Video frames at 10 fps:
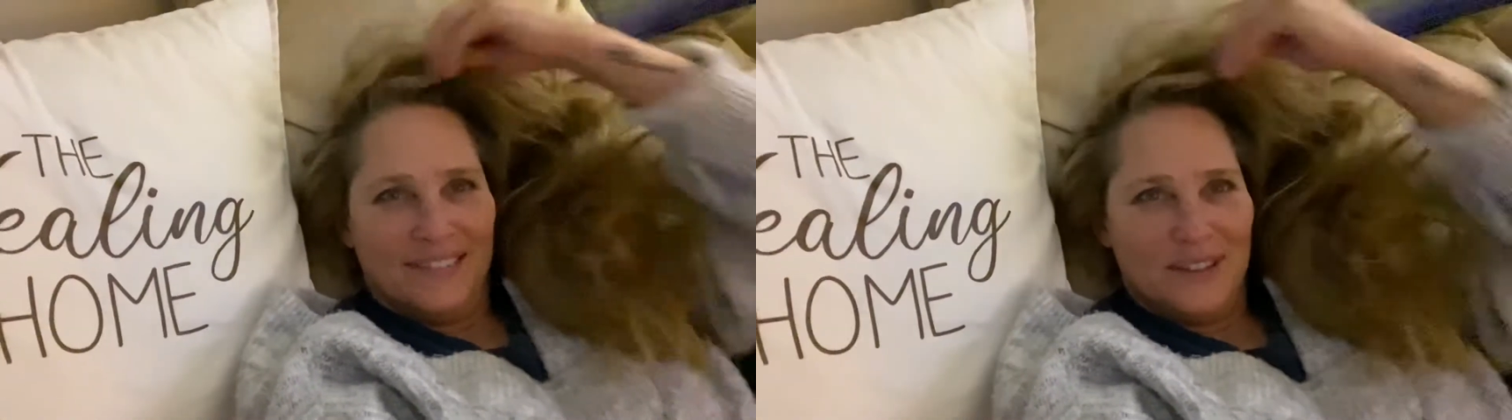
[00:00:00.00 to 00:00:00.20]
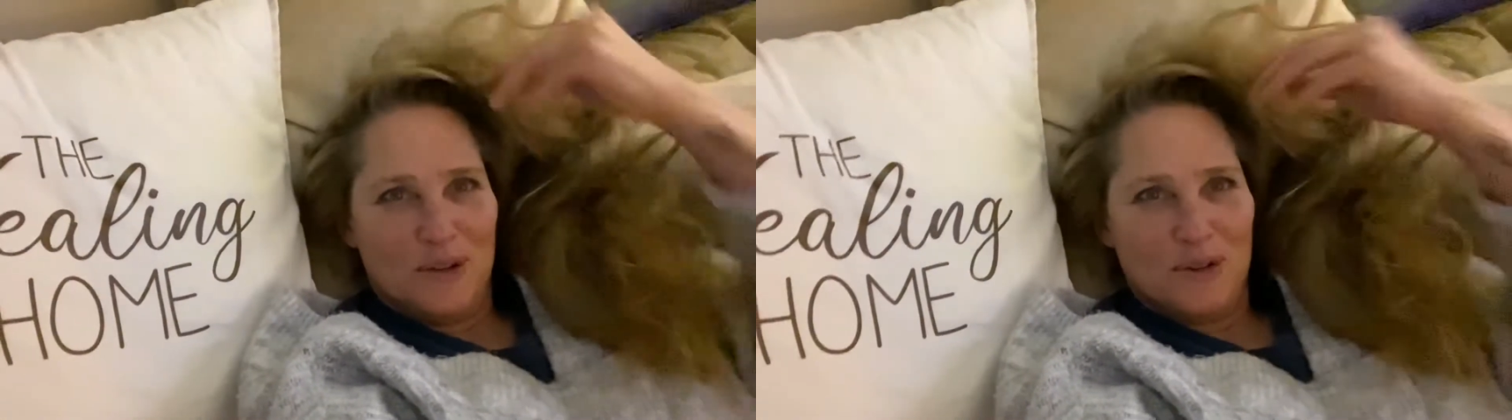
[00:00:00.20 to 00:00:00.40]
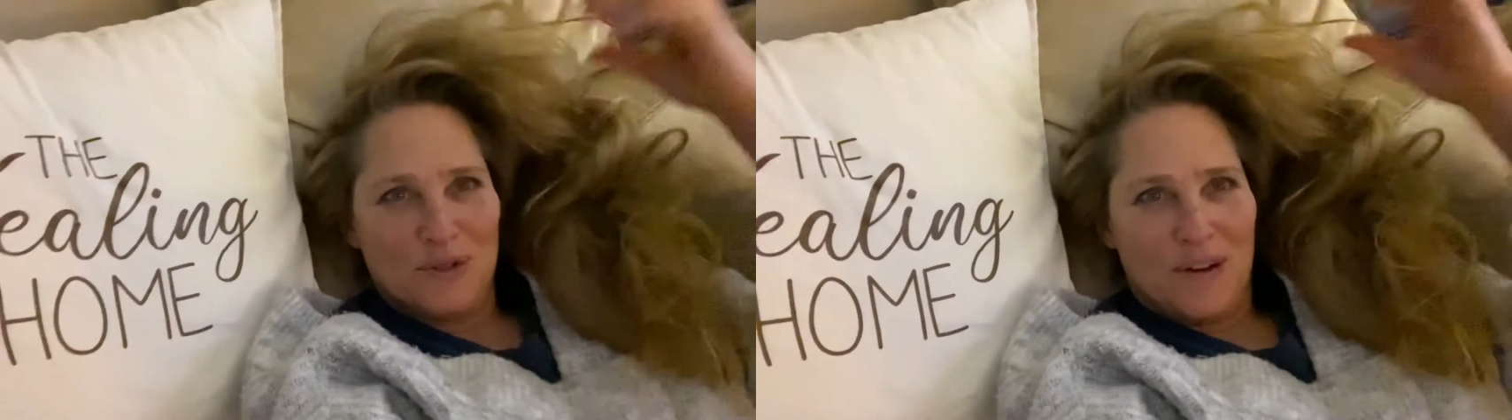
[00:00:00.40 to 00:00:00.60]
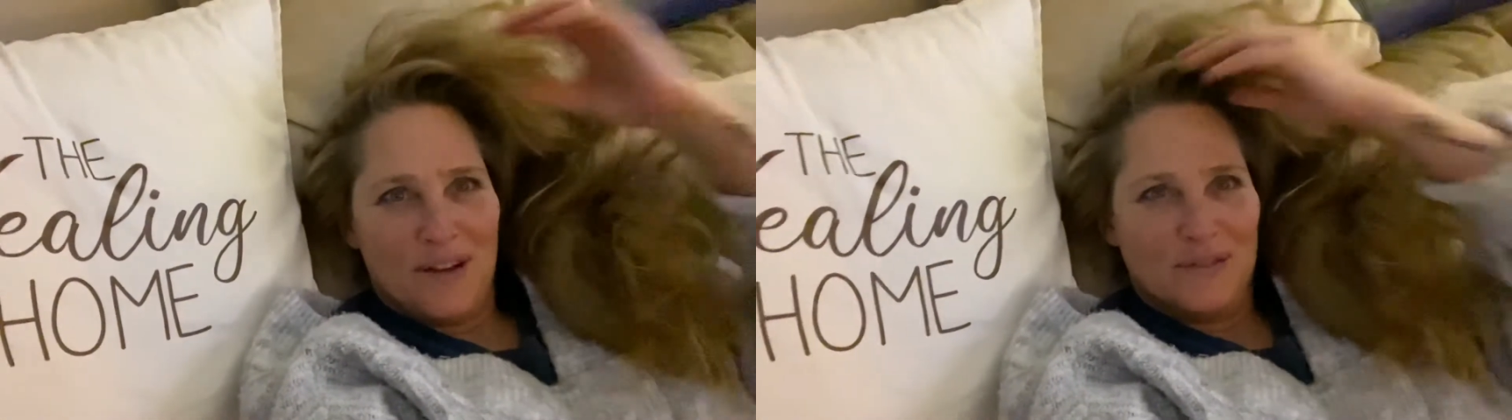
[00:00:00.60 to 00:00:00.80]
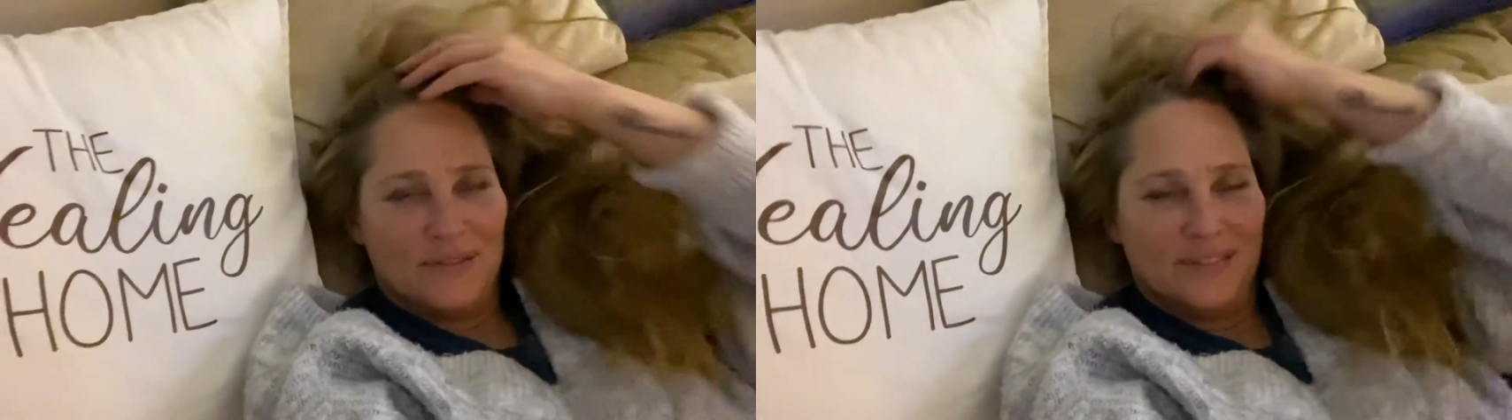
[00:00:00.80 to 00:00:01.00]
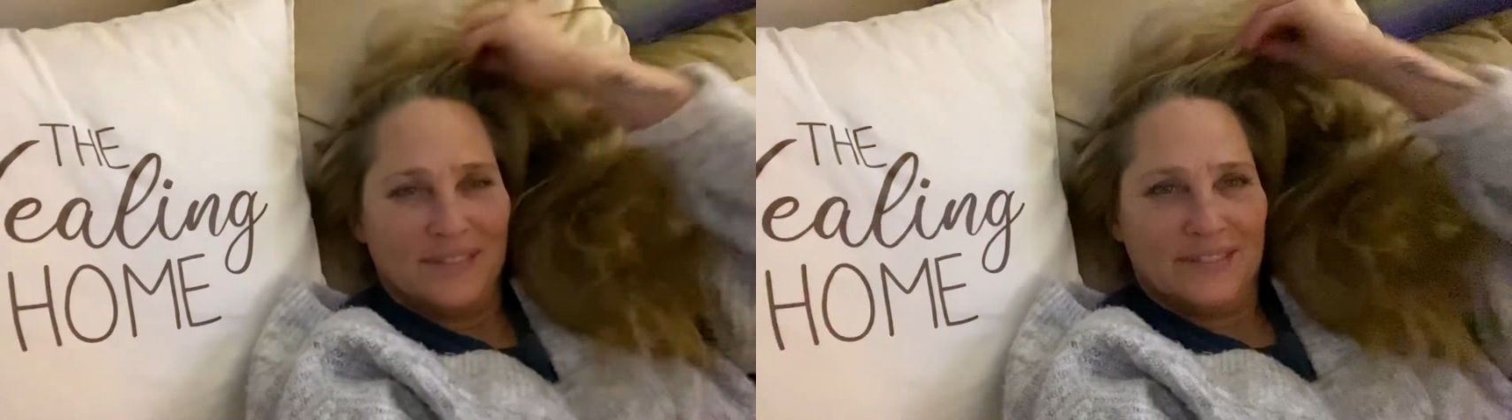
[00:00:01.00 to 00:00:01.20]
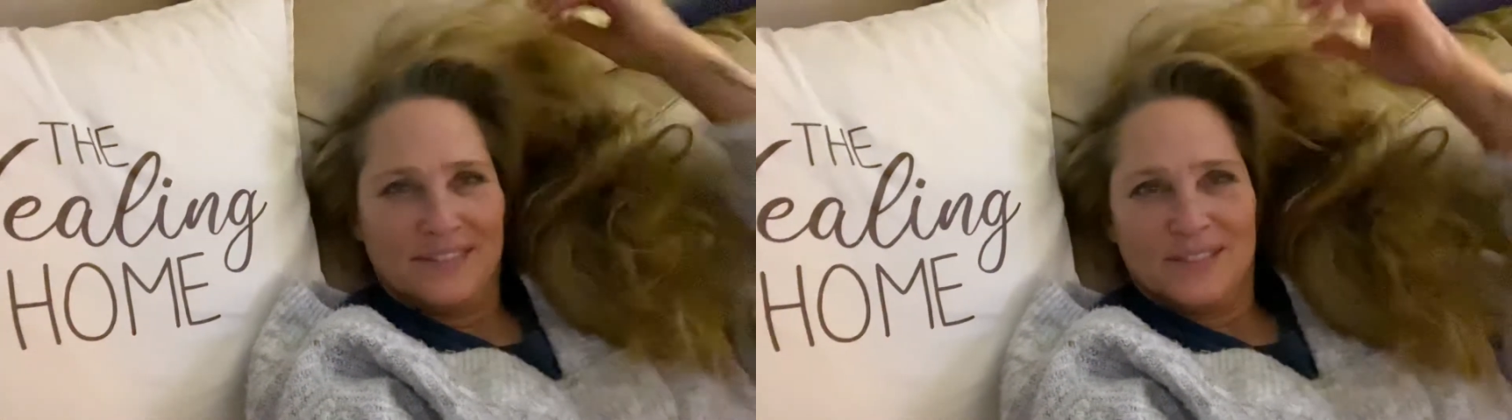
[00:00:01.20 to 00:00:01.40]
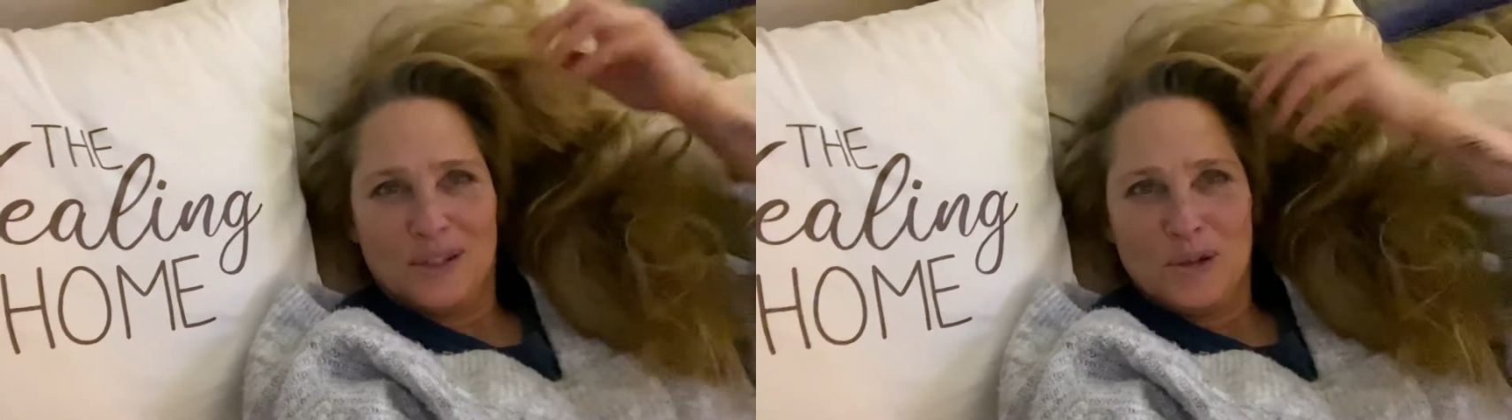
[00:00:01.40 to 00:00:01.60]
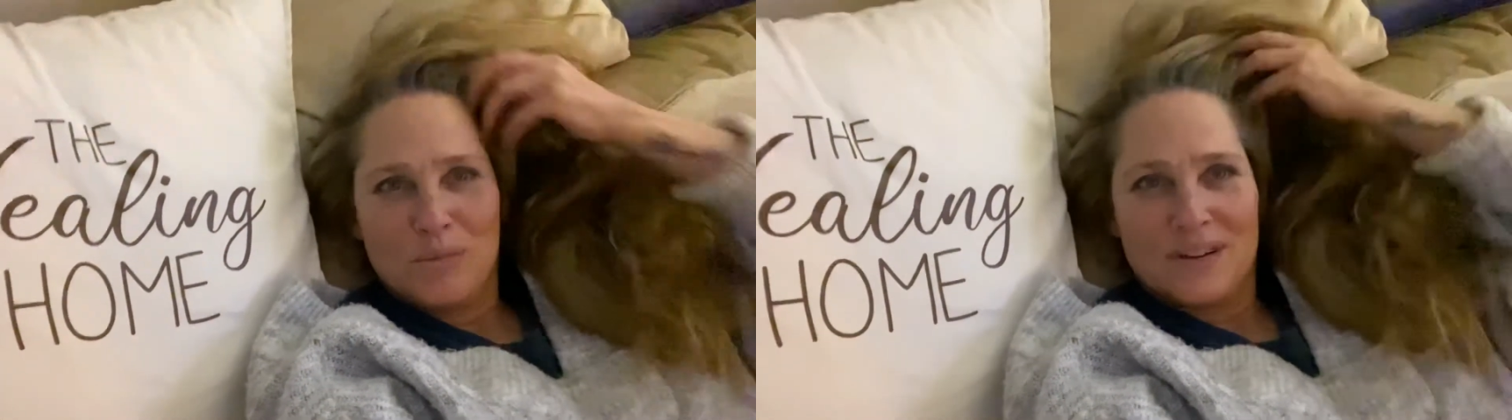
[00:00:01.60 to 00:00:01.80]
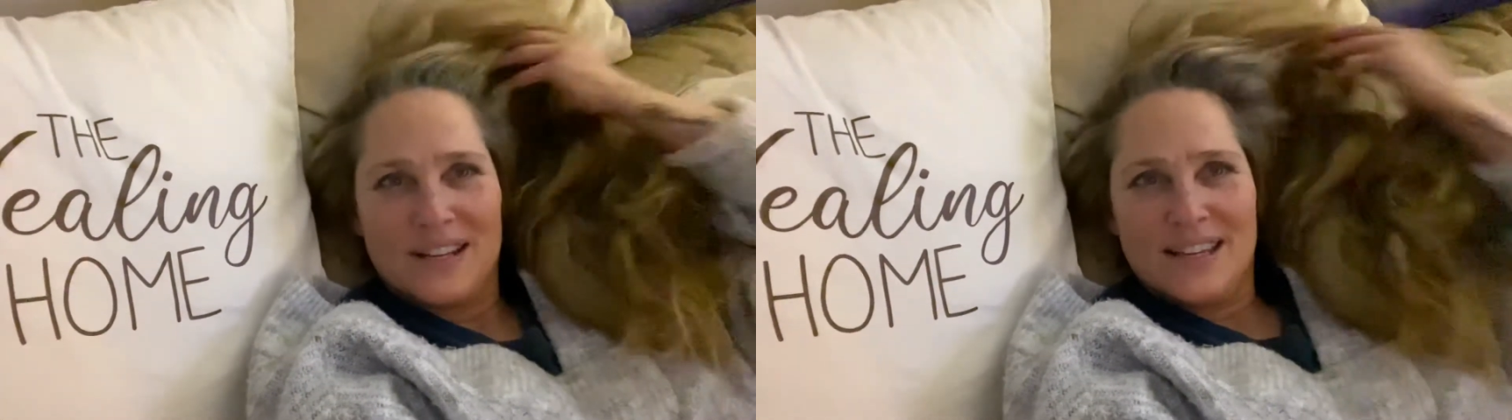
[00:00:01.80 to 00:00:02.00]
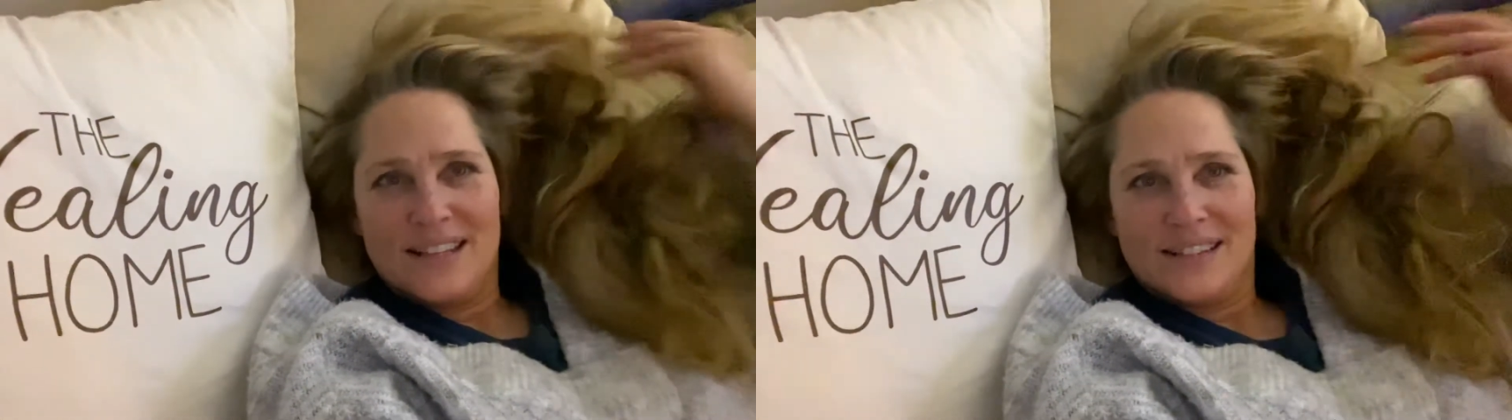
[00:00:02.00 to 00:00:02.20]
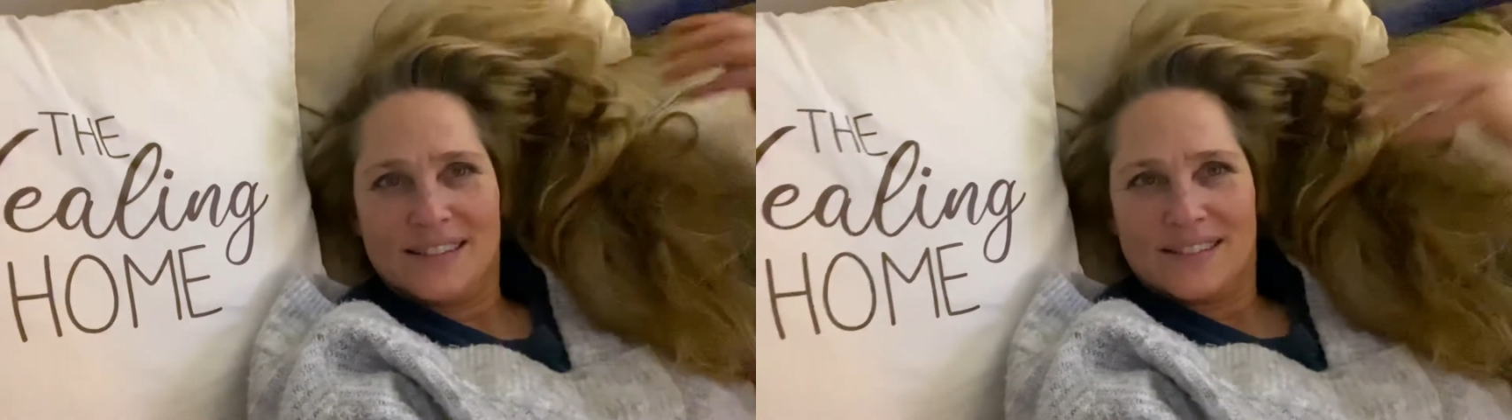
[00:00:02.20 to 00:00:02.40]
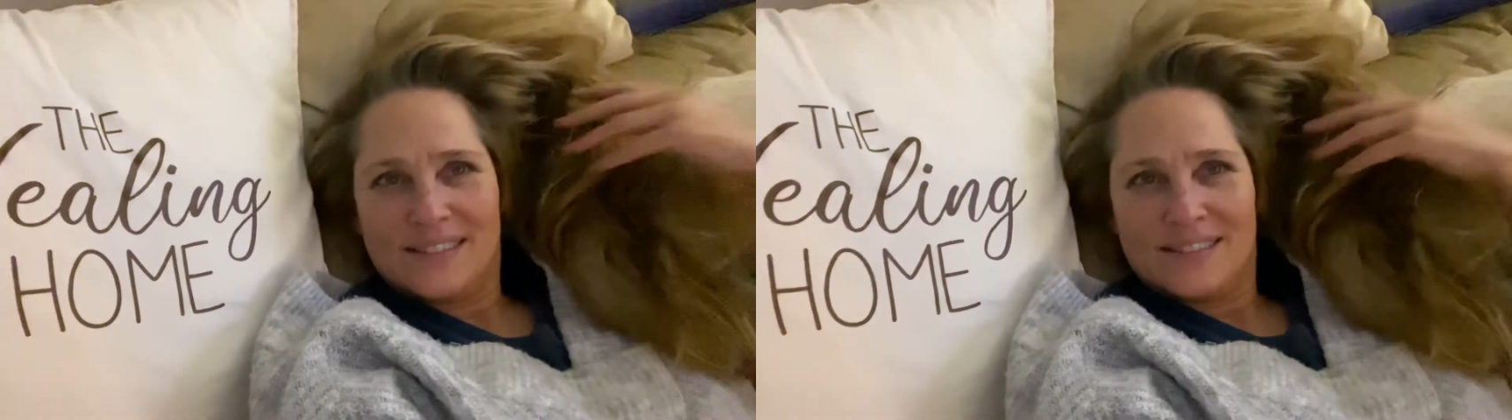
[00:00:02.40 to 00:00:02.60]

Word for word: go drive Uber Eats